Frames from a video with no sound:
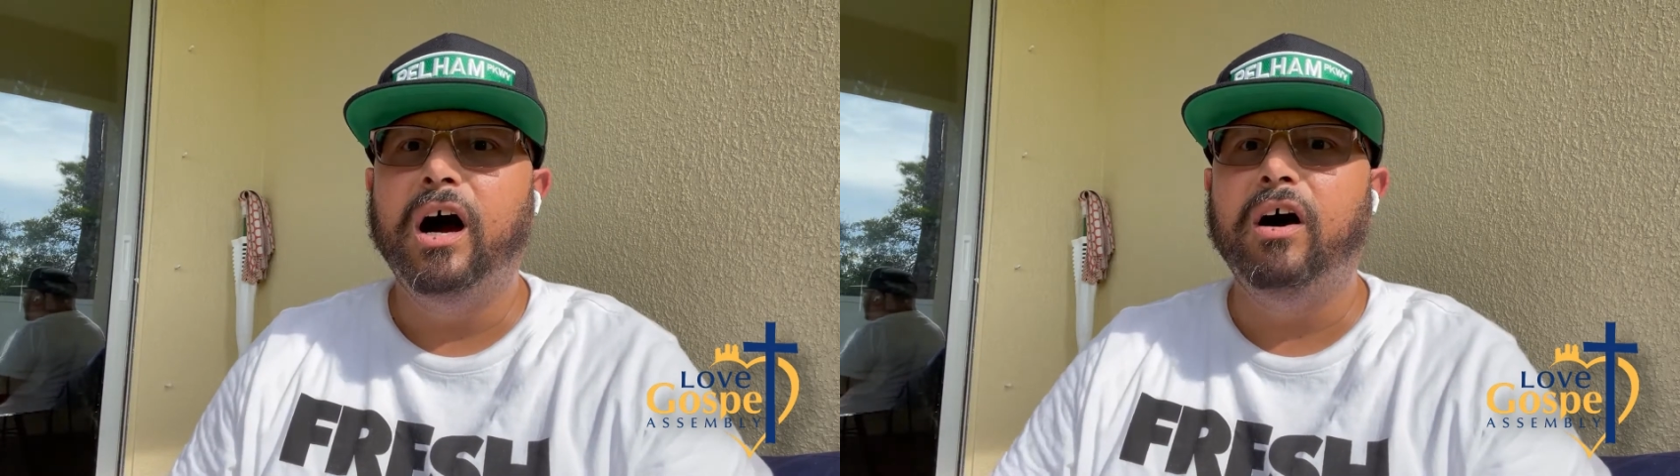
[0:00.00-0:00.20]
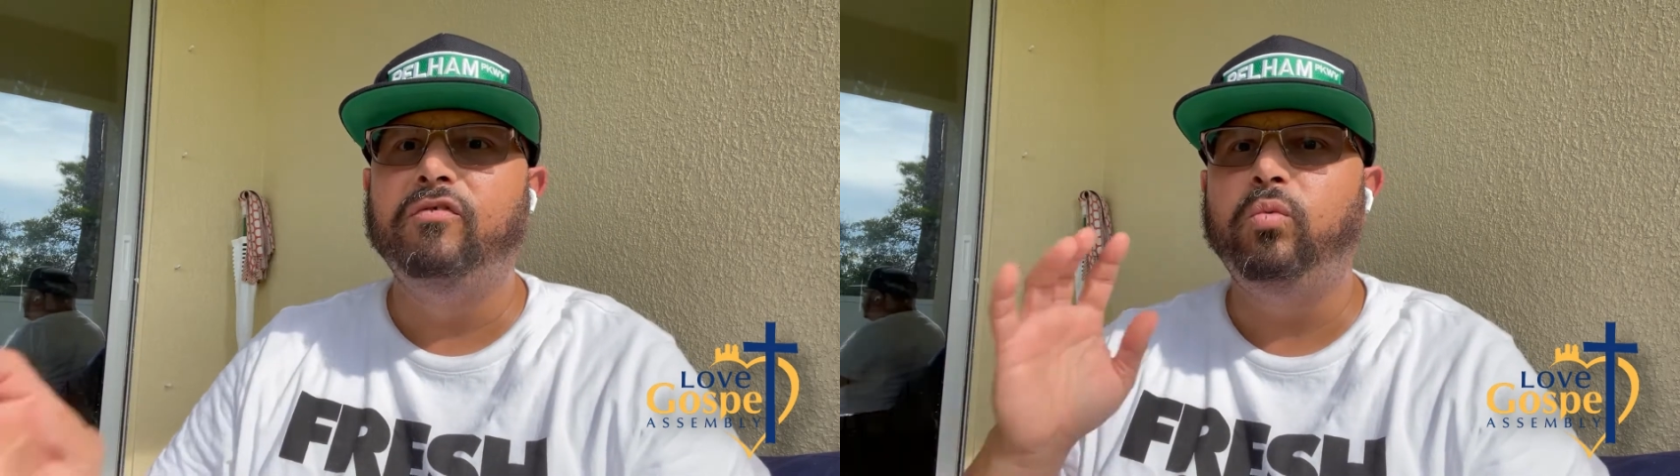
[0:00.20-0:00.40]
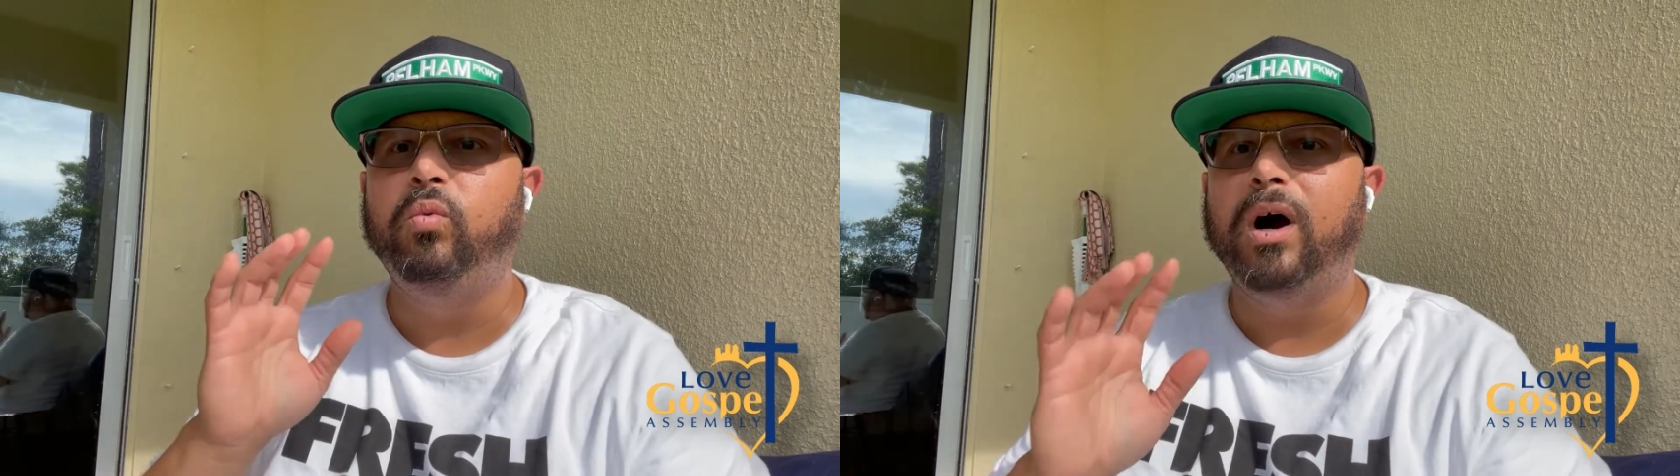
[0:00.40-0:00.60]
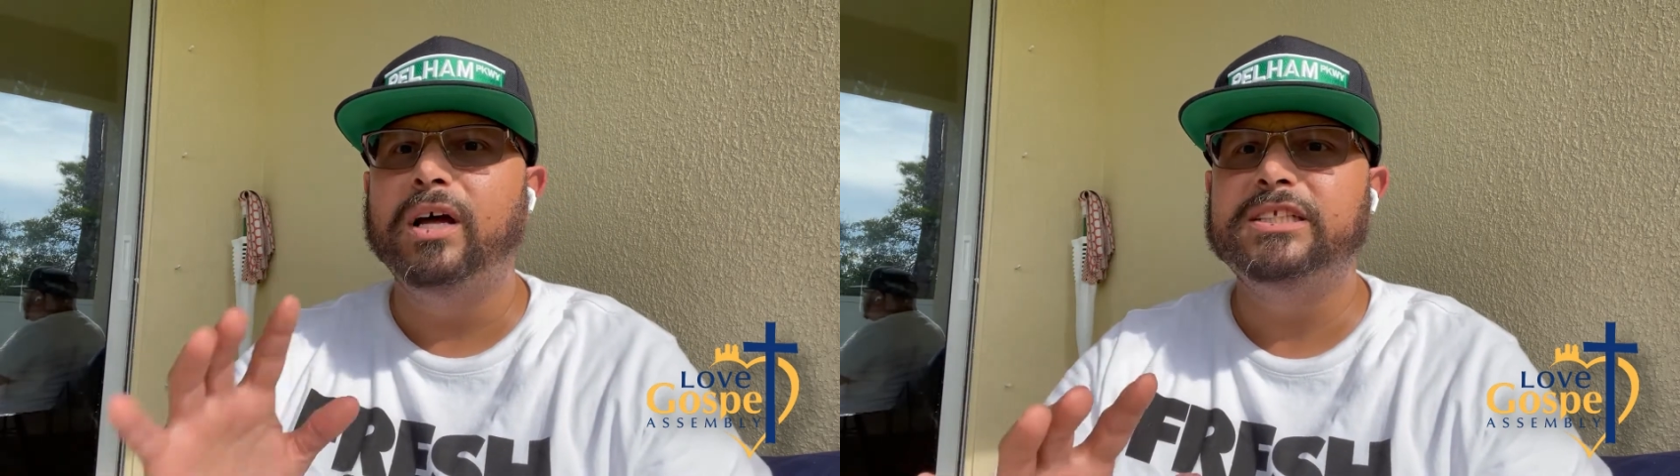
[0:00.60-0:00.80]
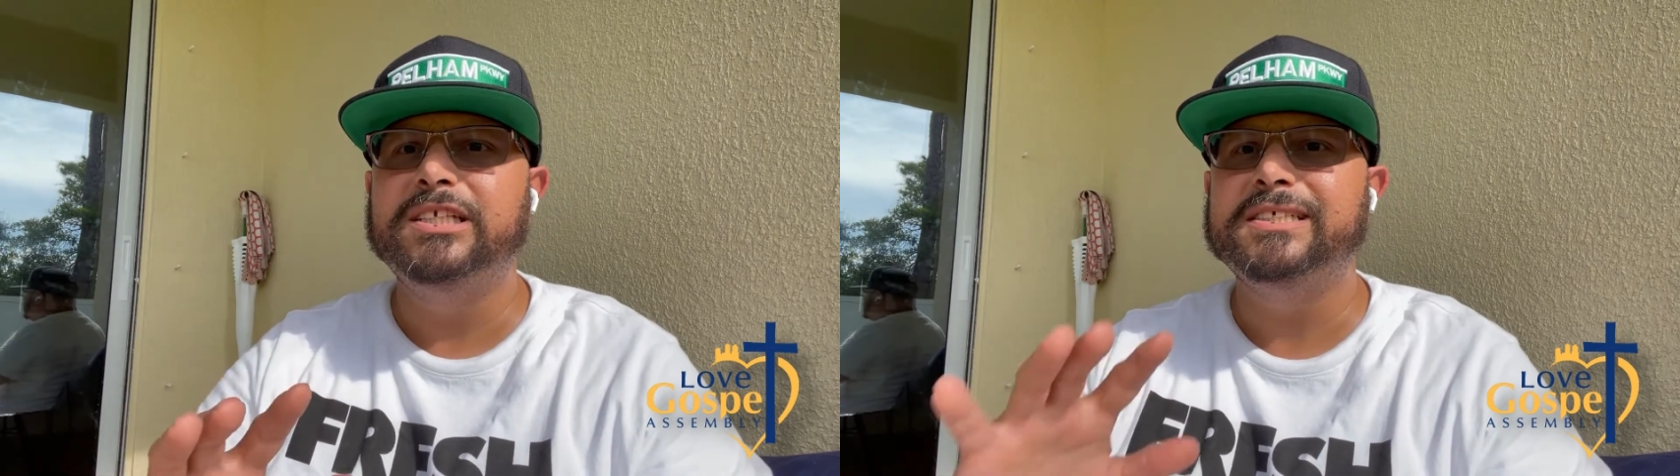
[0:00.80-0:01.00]
of
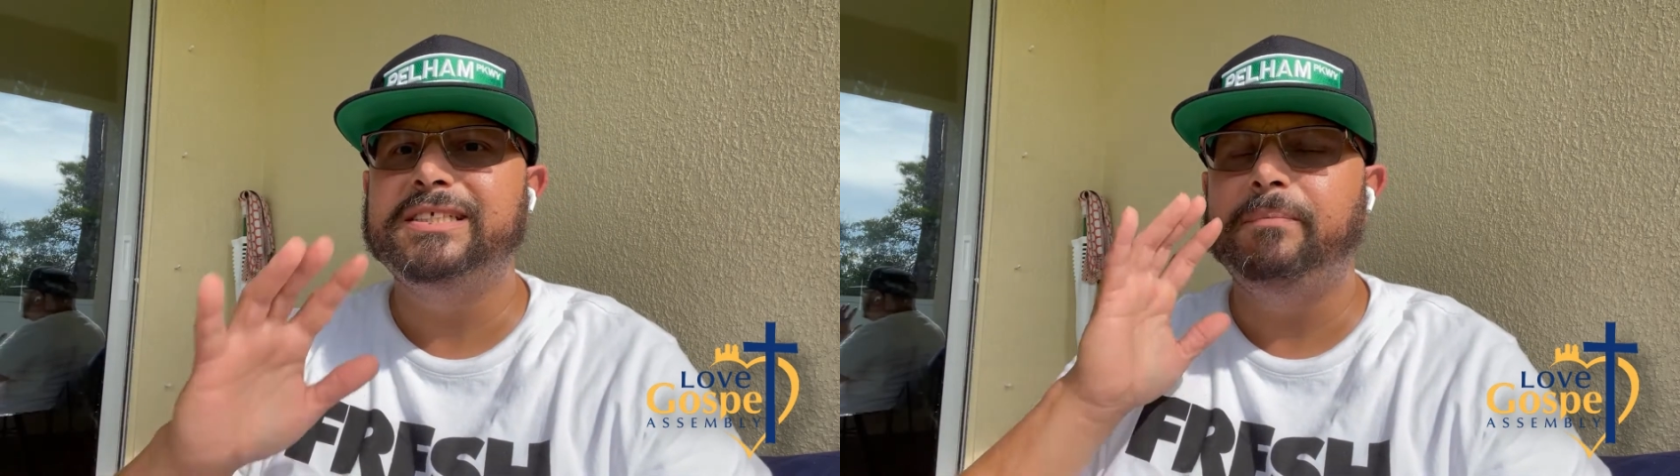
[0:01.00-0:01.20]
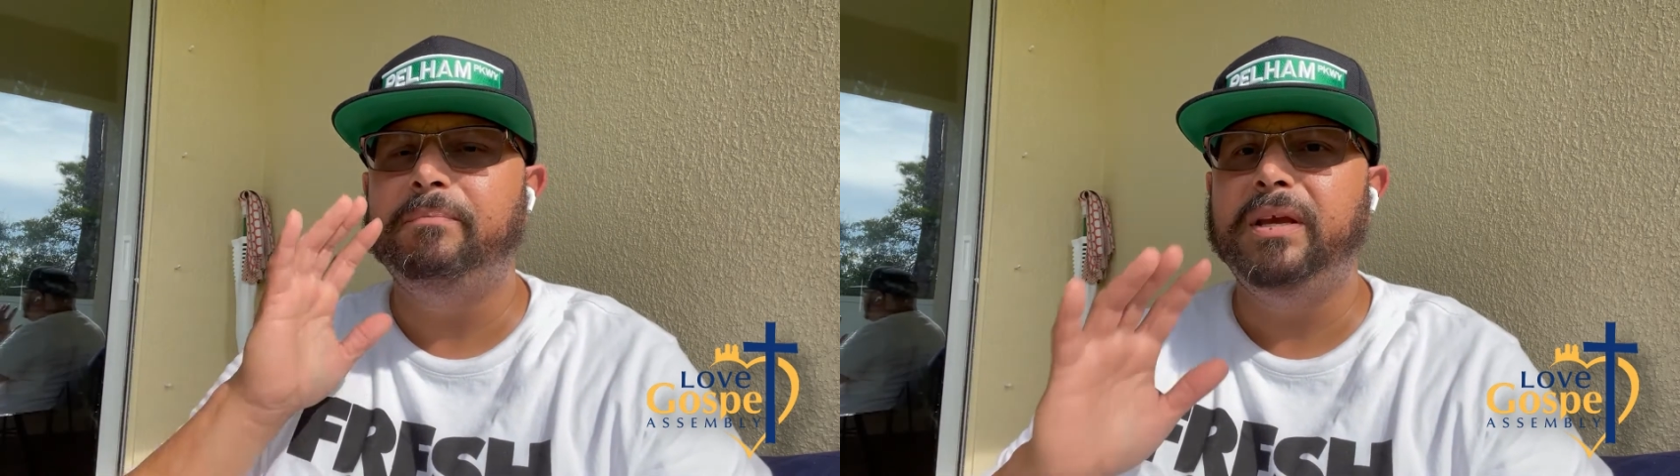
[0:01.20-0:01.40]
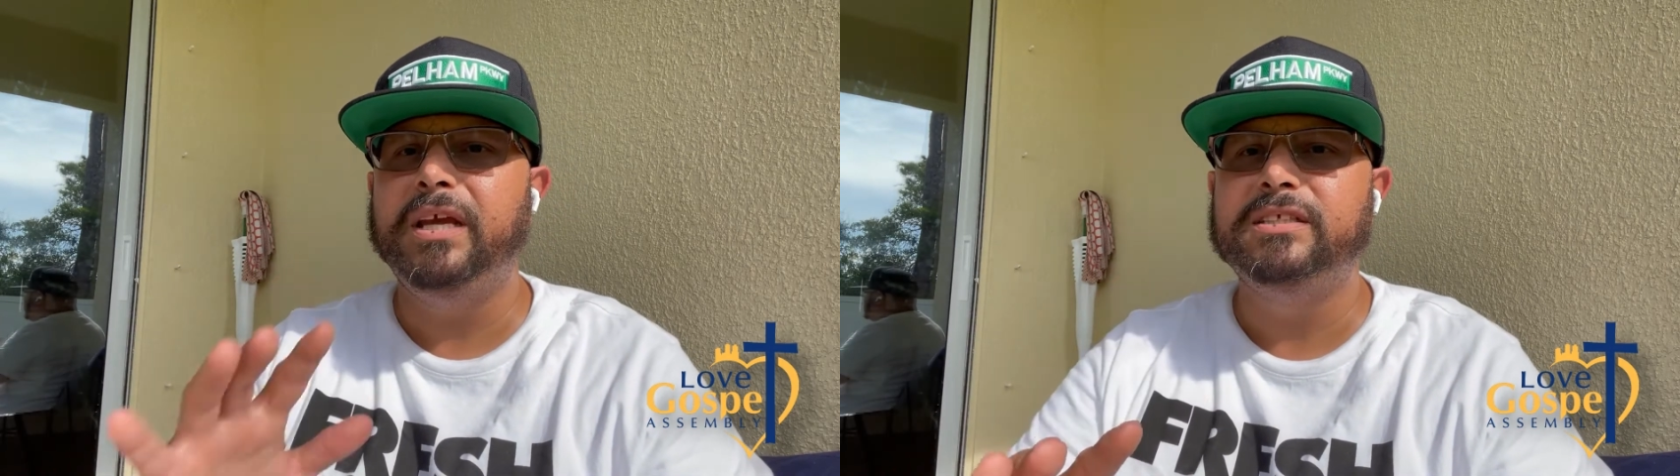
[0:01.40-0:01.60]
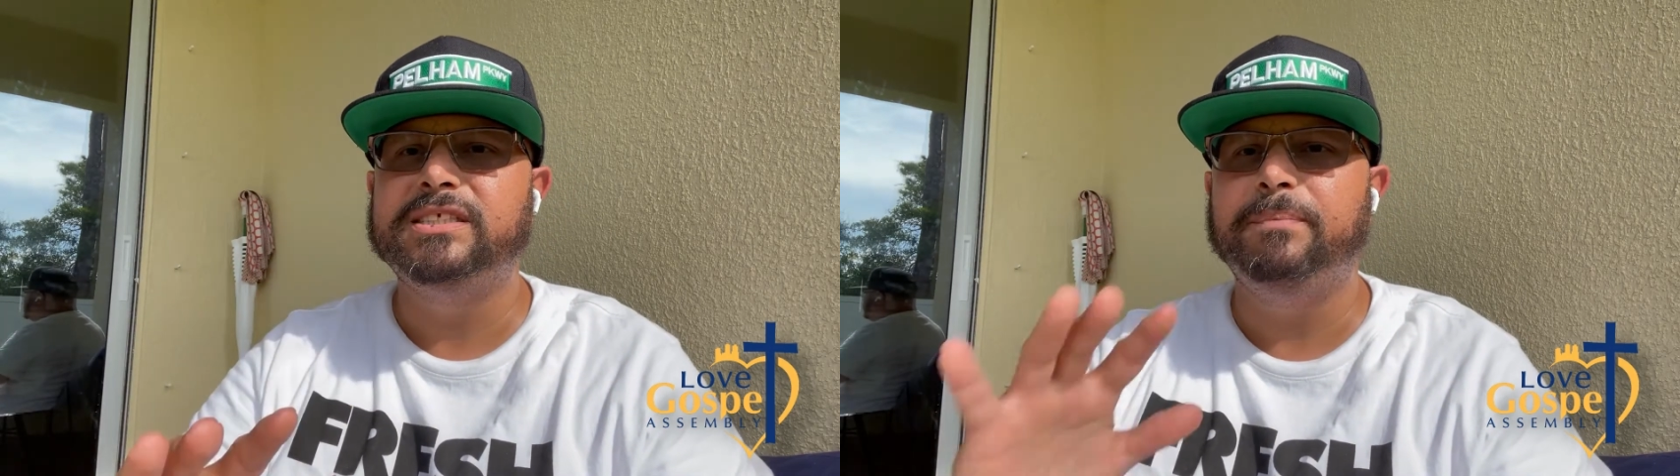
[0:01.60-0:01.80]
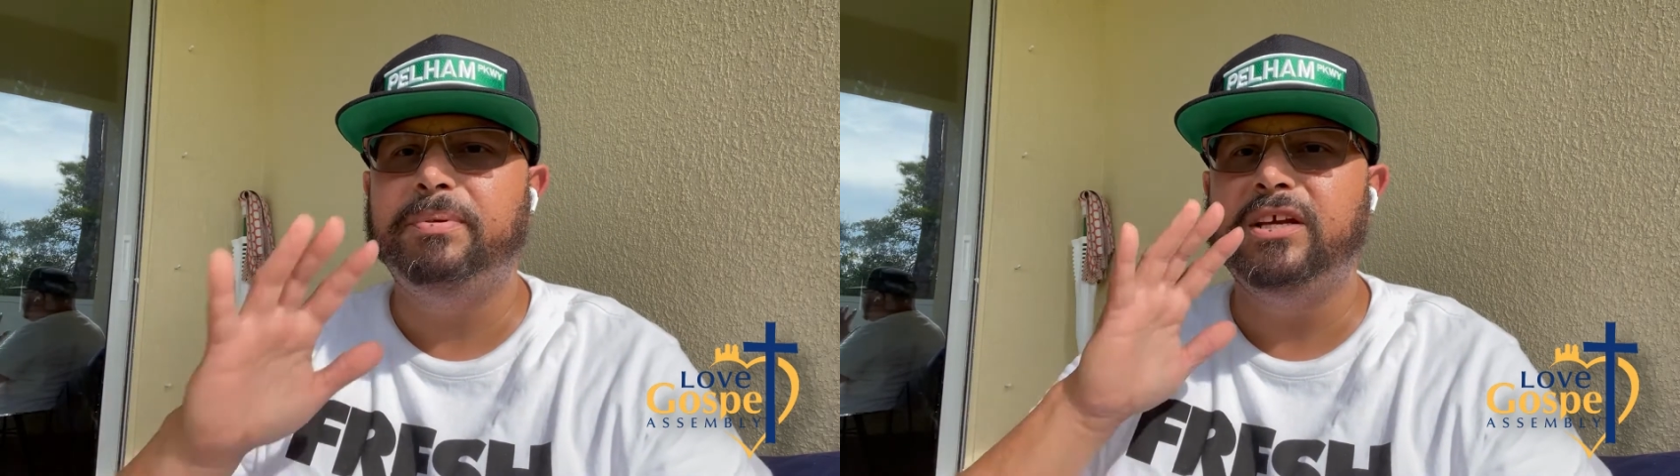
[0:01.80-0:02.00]
what does it mean
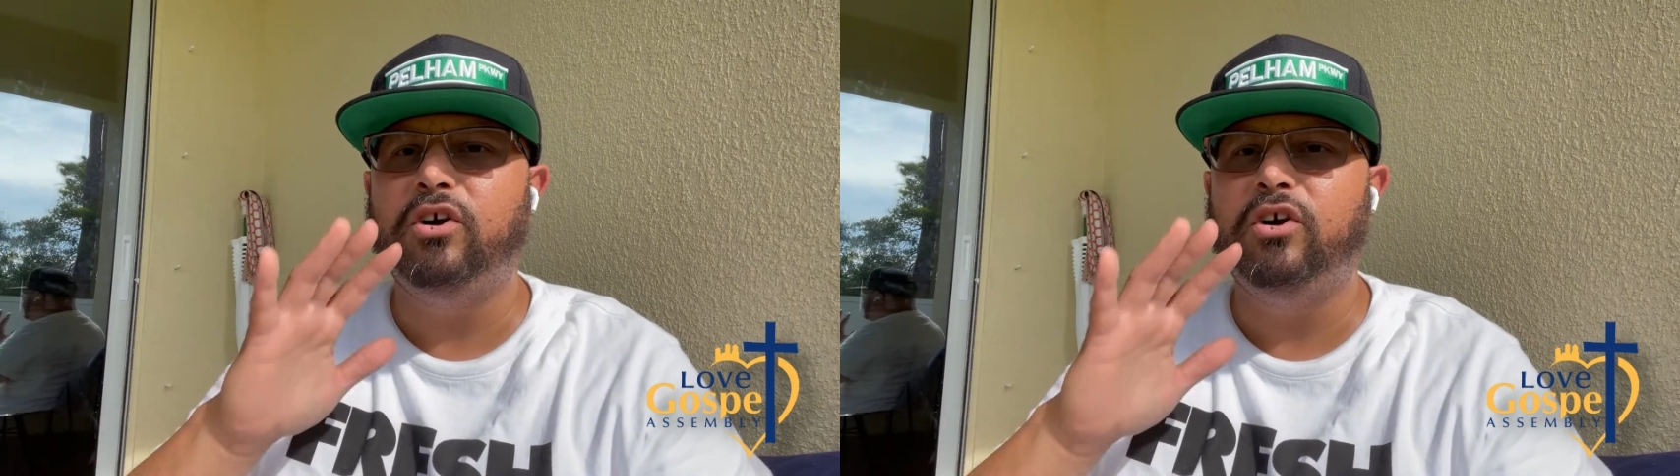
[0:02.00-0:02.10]
to be